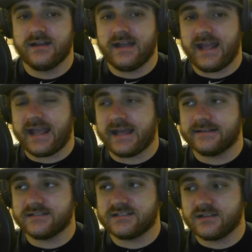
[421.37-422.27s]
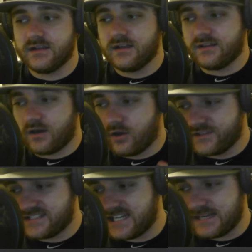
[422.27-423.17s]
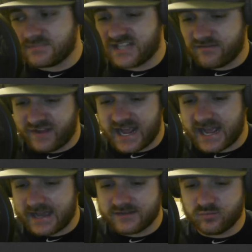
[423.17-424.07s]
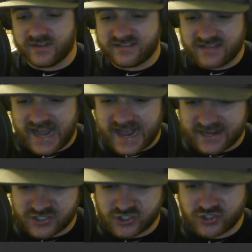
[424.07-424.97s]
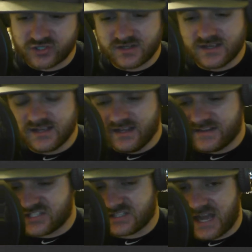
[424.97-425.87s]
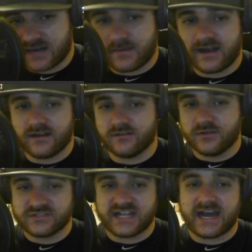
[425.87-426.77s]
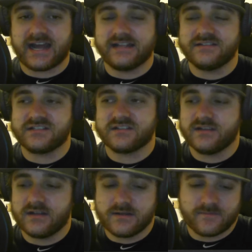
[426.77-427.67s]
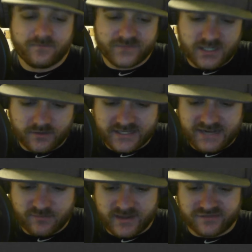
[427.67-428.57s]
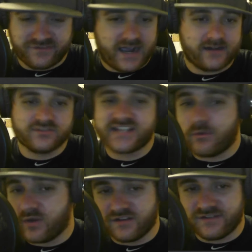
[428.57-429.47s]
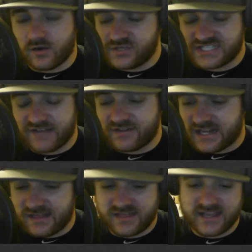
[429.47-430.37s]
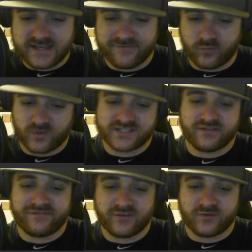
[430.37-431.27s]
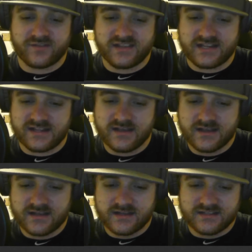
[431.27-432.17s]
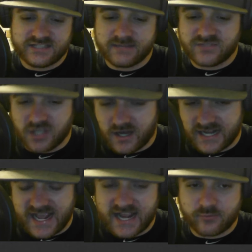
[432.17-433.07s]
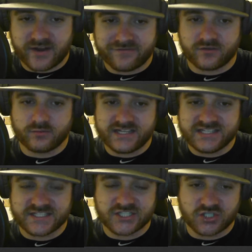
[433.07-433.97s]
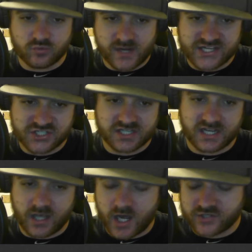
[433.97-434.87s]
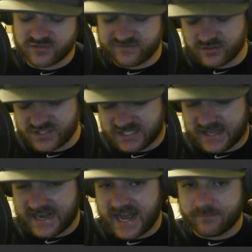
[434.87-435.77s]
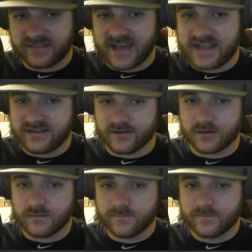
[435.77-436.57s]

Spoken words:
And all the teams they've had with Nash and Stoudemire and those guys, they never made the finals. They would have in 07, I think, if it wasn't for the Tim Donaghy referee situation and controversy that happened that year.